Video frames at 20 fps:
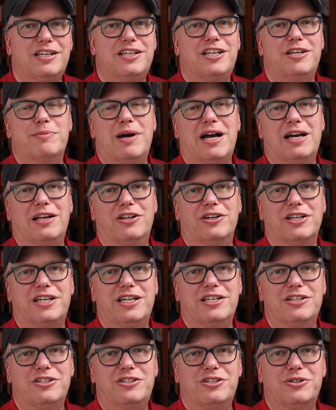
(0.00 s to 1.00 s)
you might look
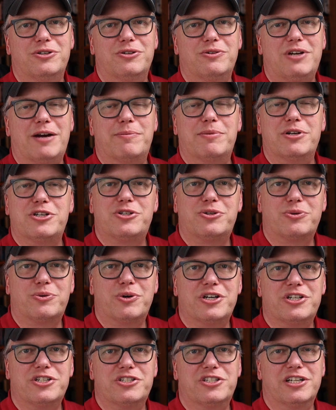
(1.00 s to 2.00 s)
into how much
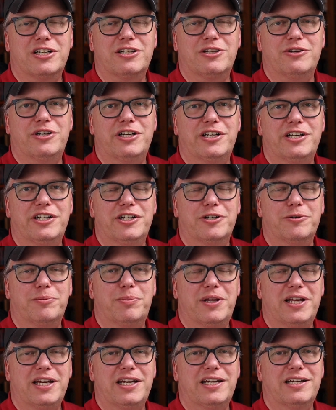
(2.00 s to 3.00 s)
storage is included in your
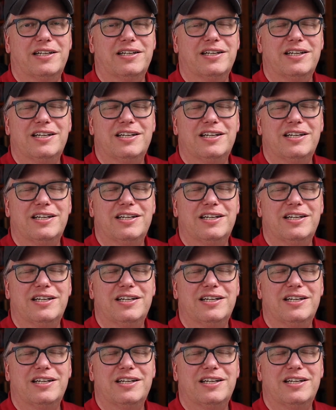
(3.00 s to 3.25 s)
plan.